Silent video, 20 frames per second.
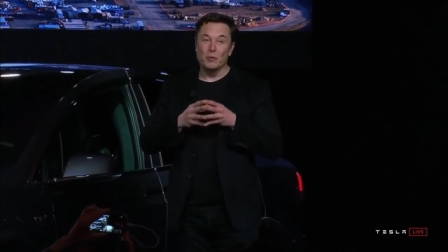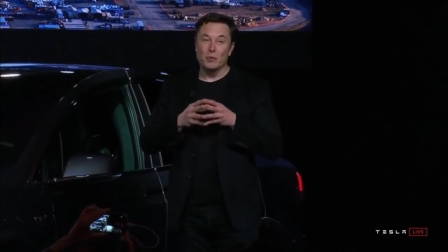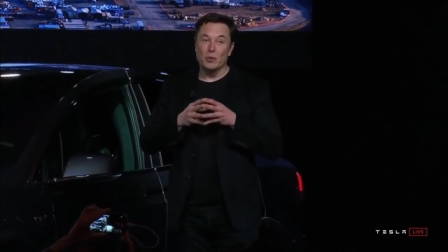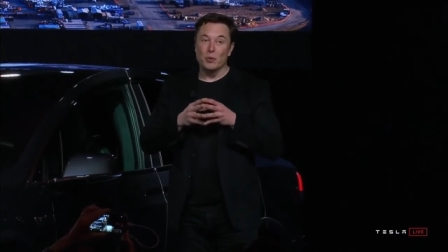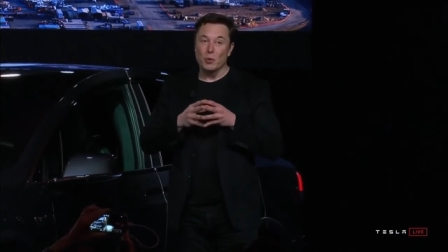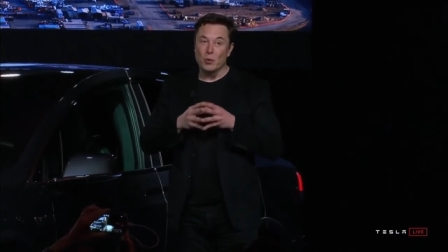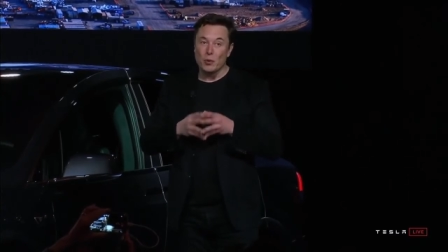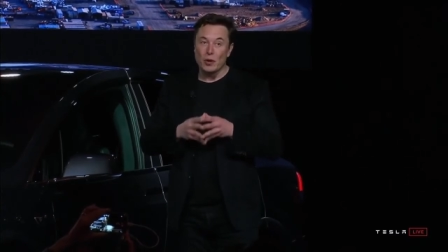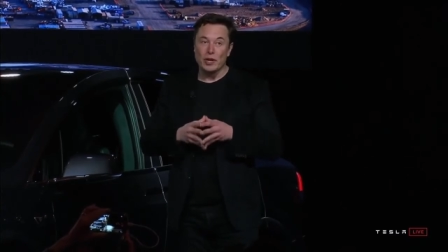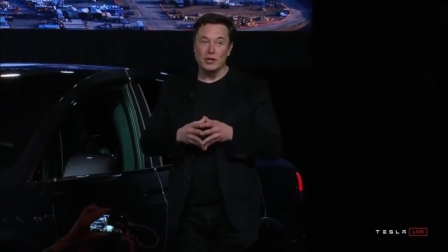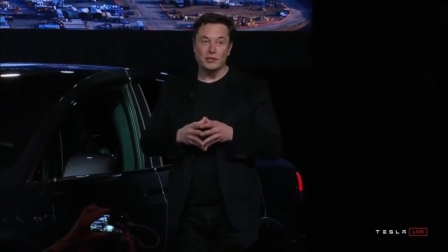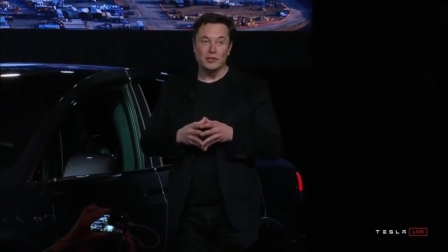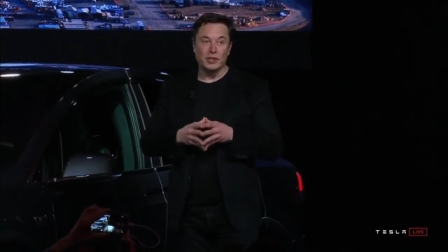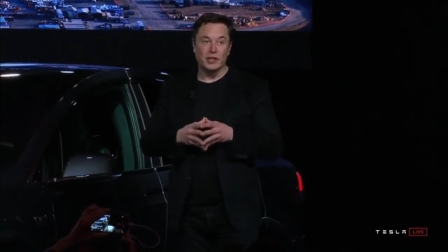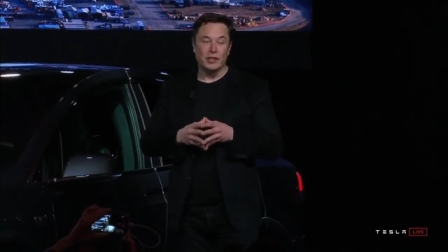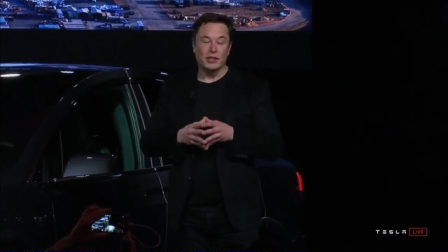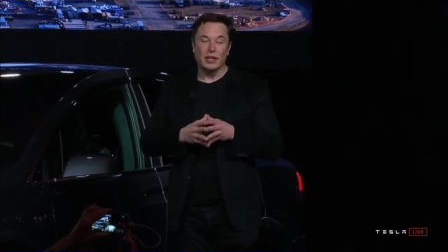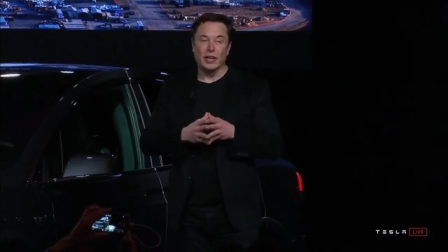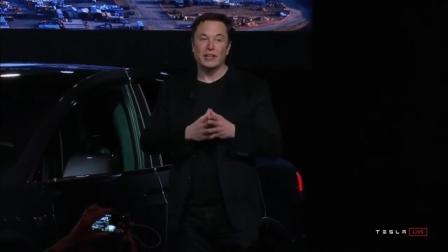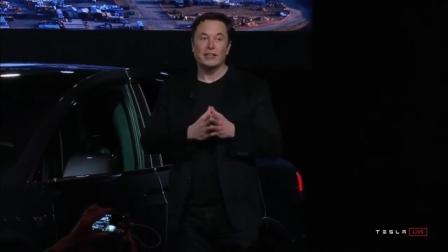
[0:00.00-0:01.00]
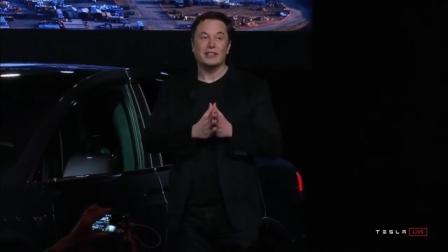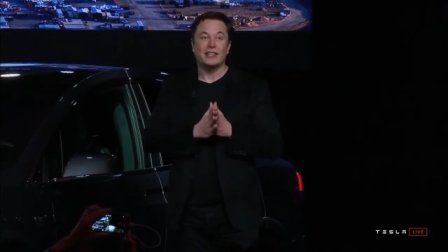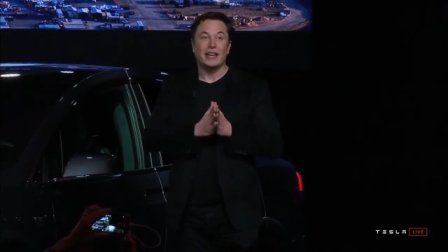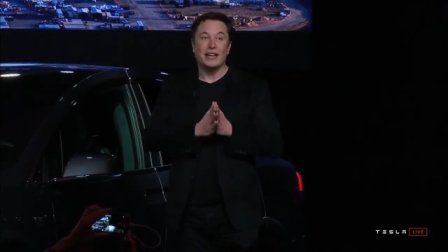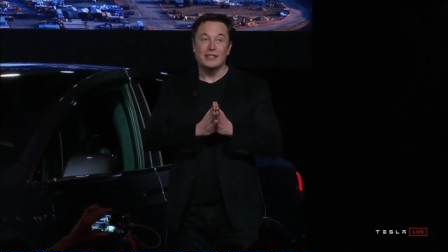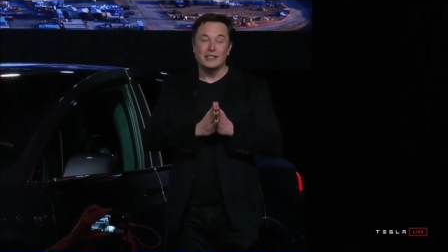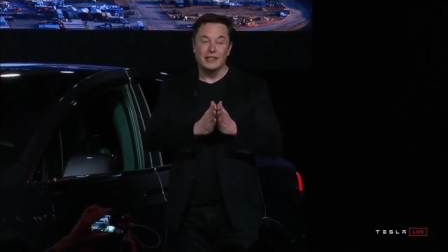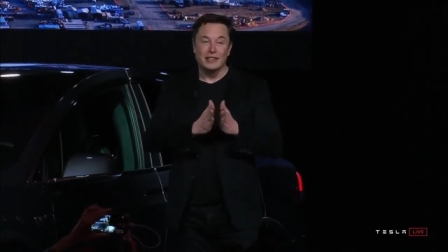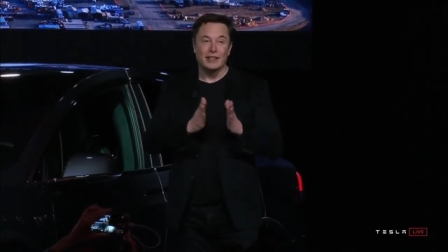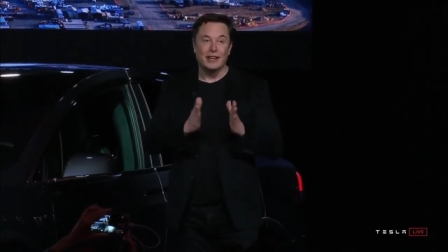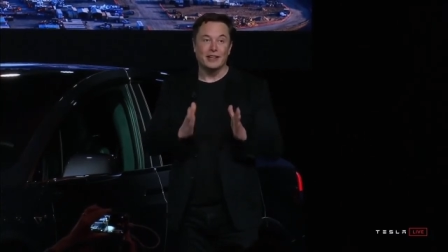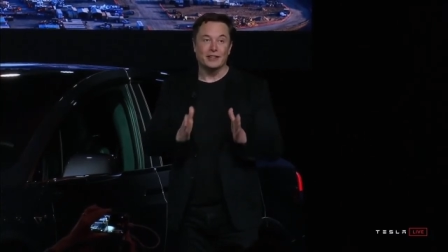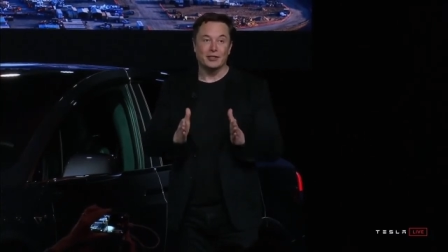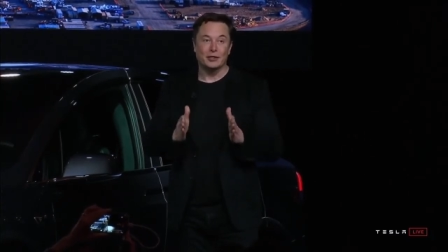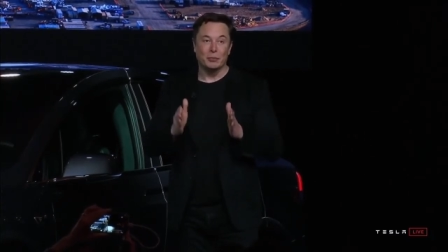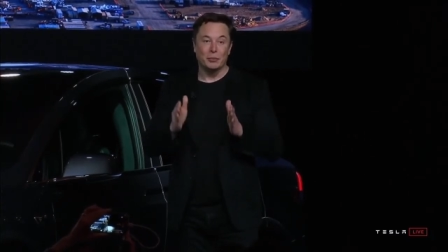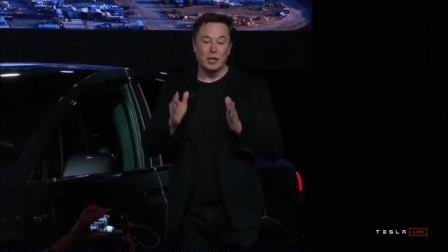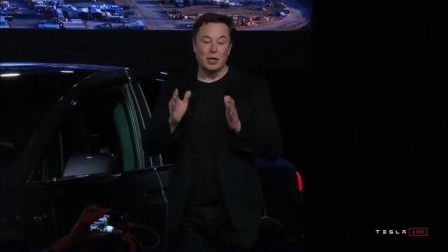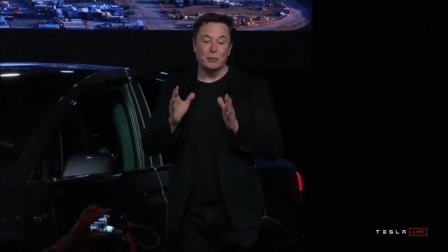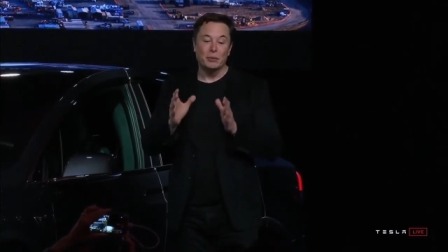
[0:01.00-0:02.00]
crazy, like tens of
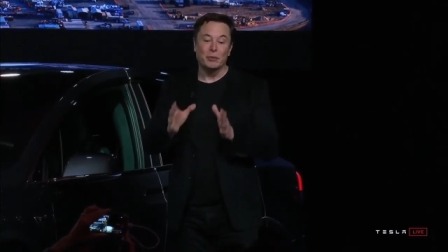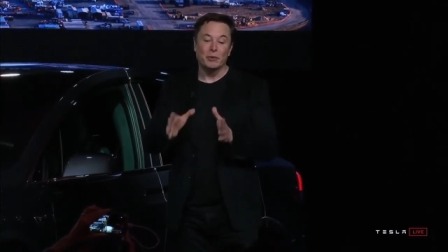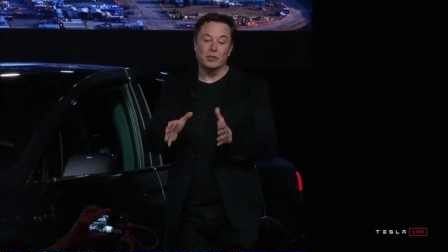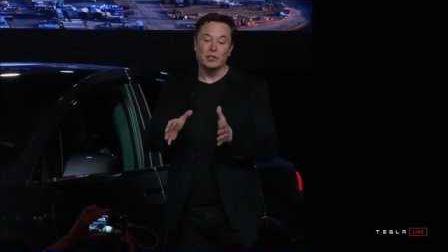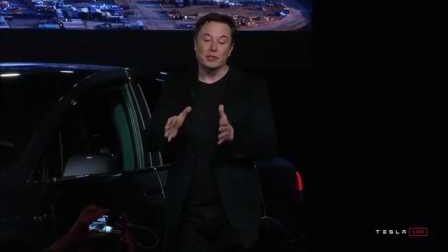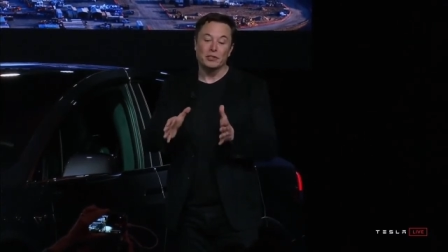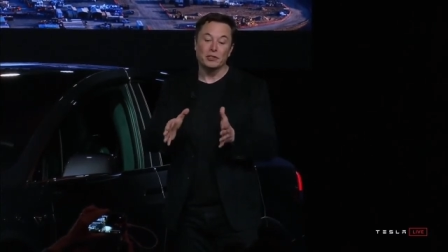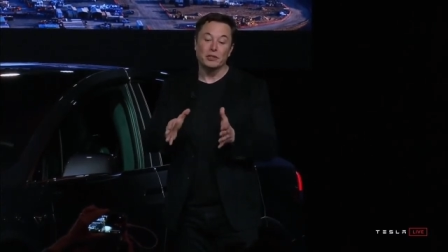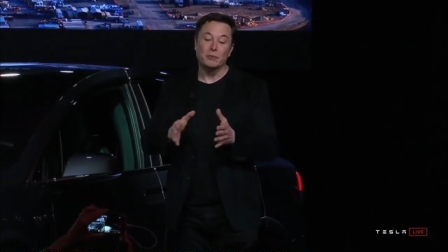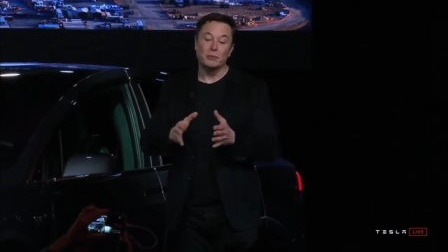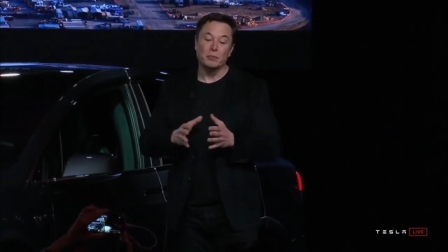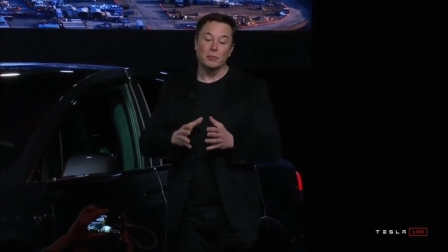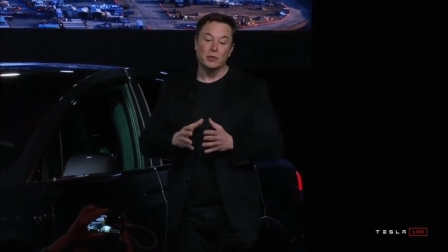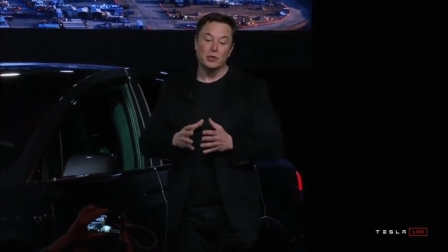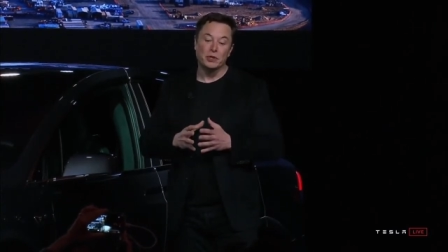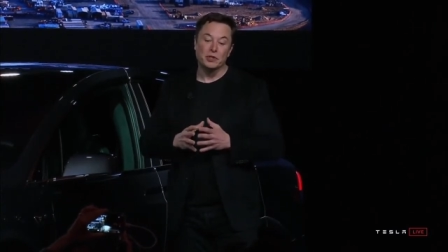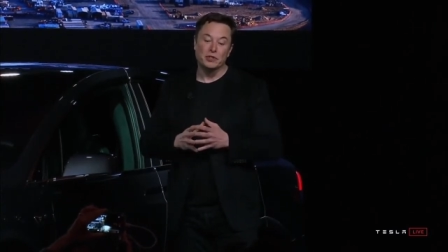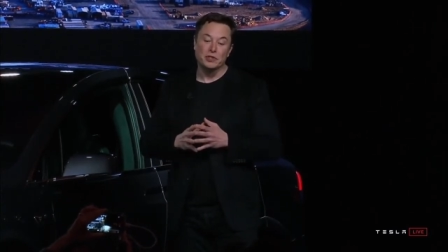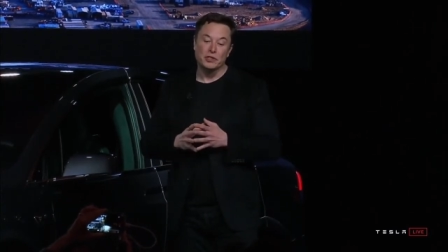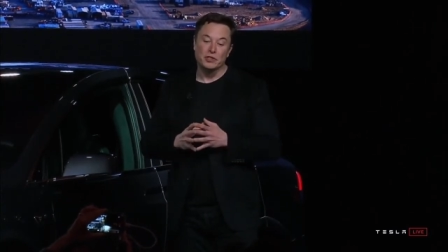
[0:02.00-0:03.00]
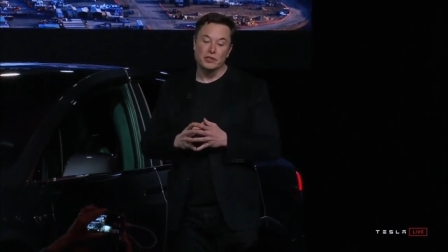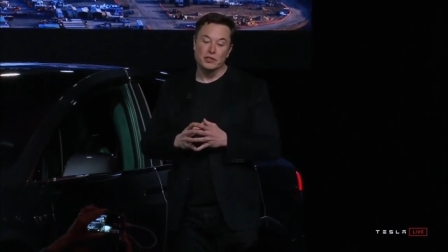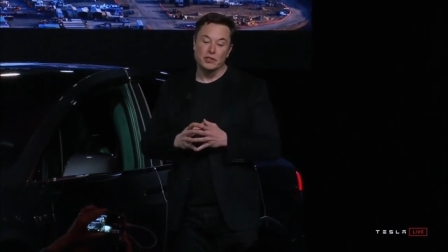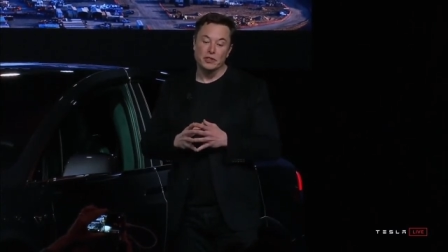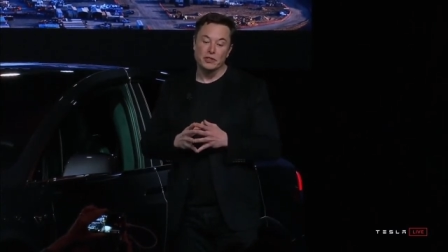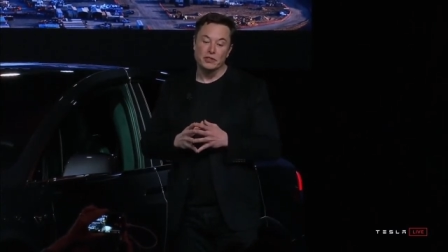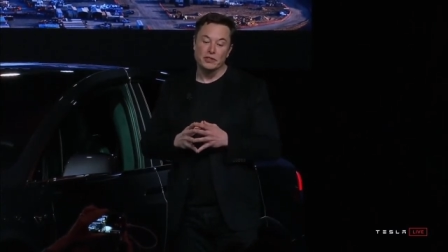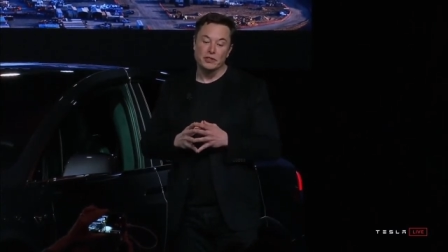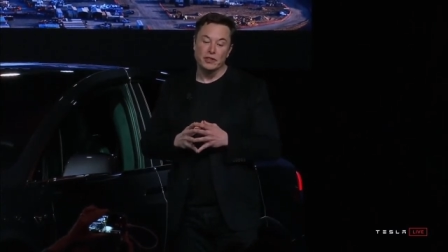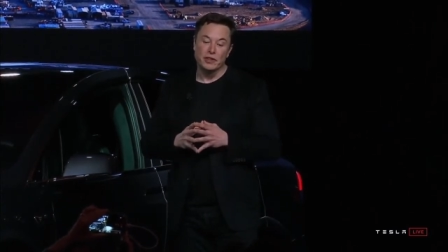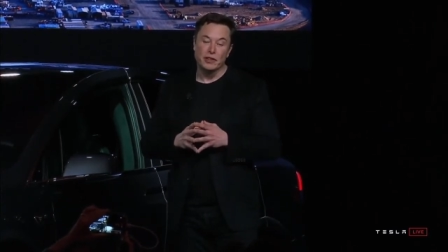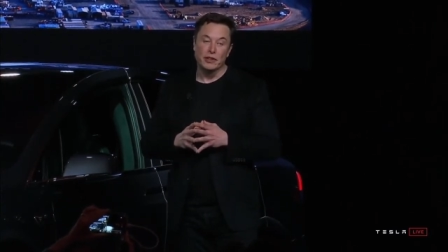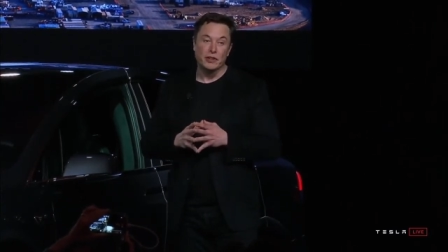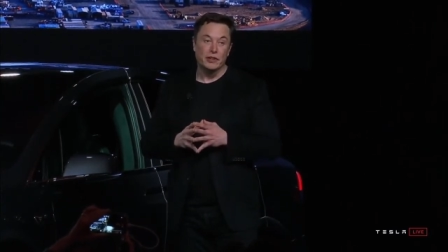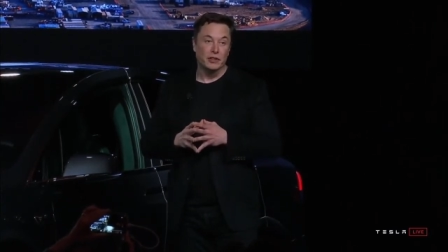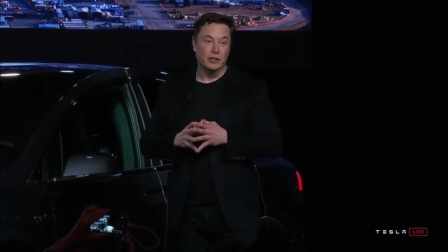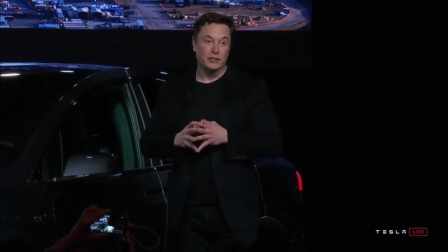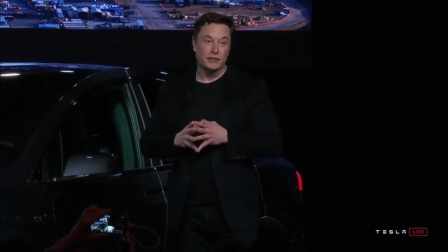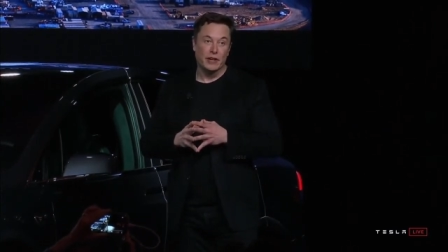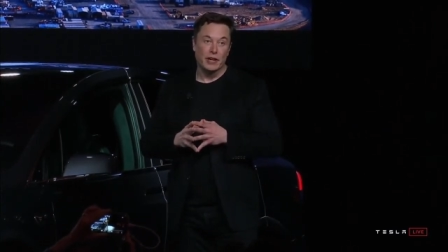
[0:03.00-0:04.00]
thousands of people to, to produce this, this, uh,
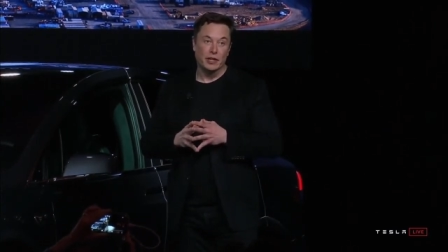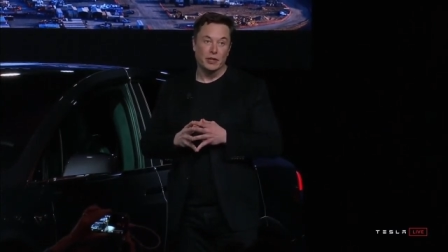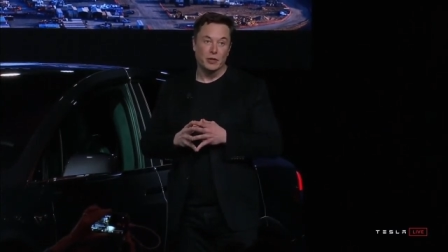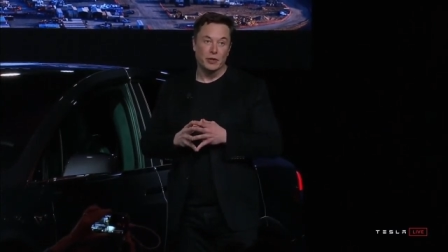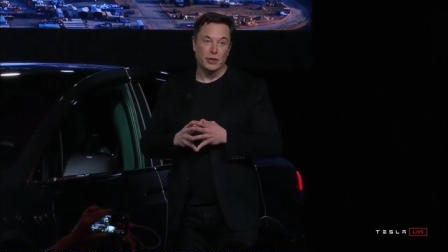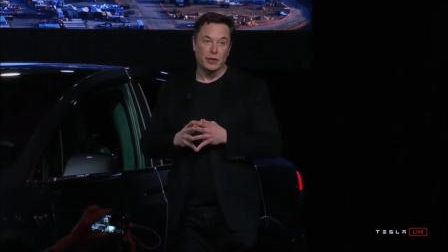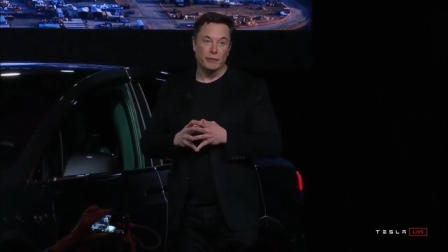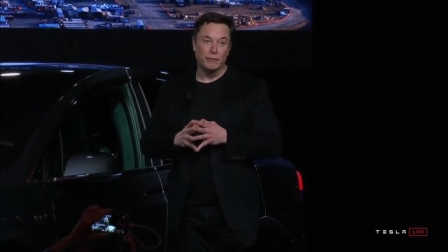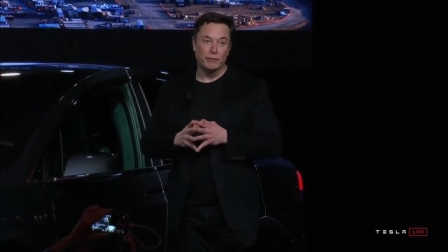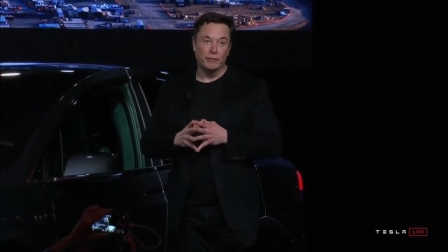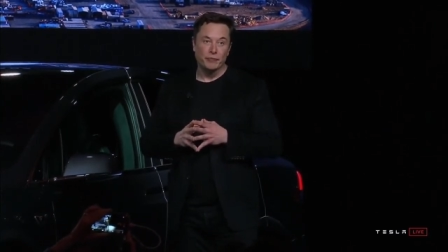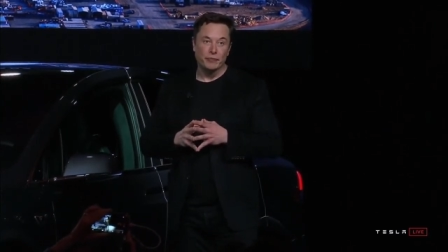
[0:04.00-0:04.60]
this factory.